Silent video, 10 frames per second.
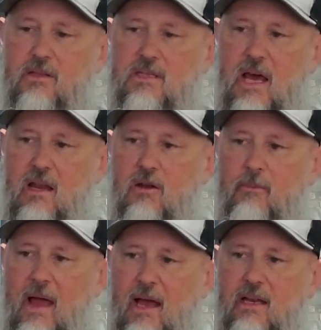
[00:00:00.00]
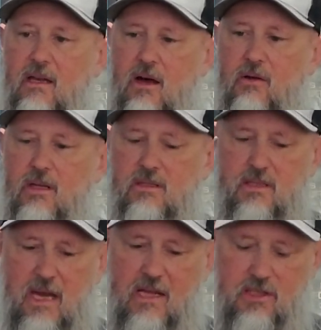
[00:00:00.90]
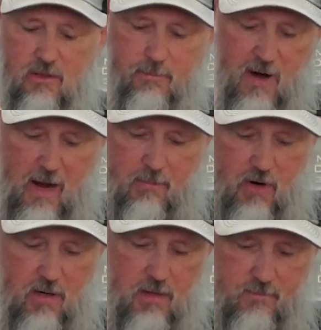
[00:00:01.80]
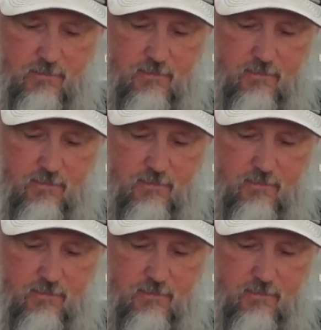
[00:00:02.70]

It's got a little magnet on it. It's a nice little pry bar.